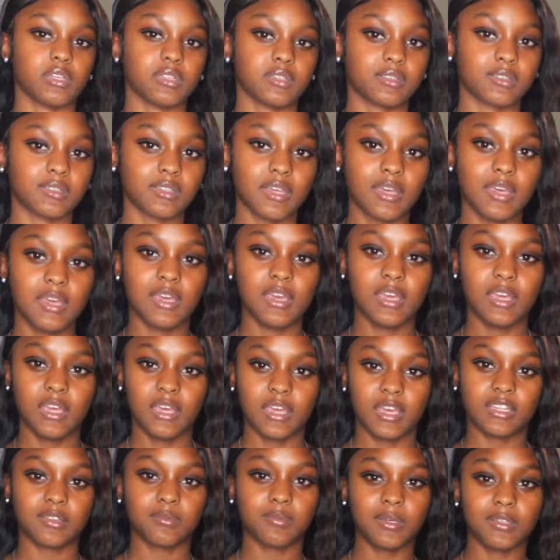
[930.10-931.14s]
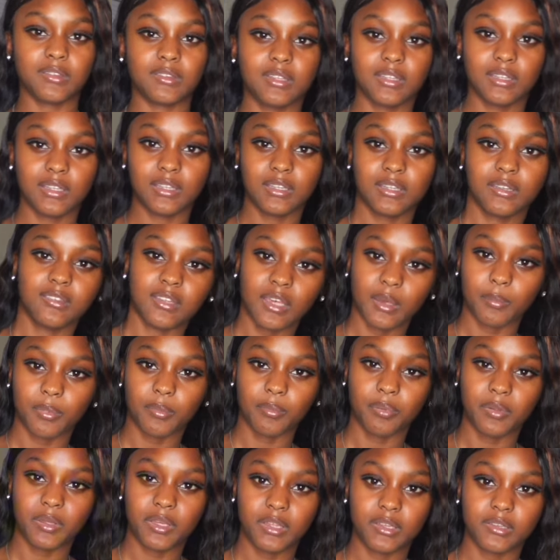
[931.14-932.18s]
is, it's basically the type of
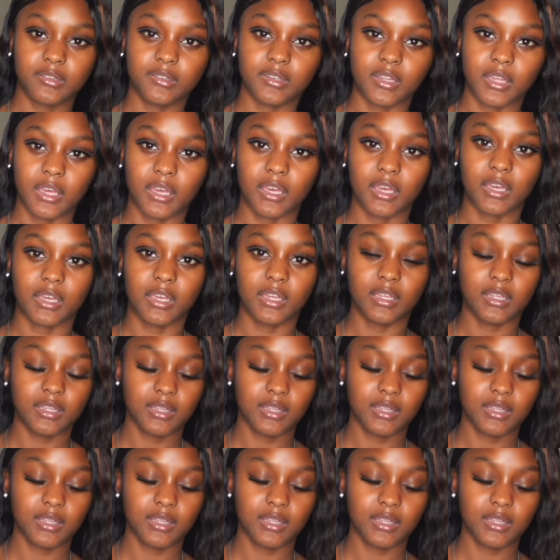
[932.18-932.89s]
pants that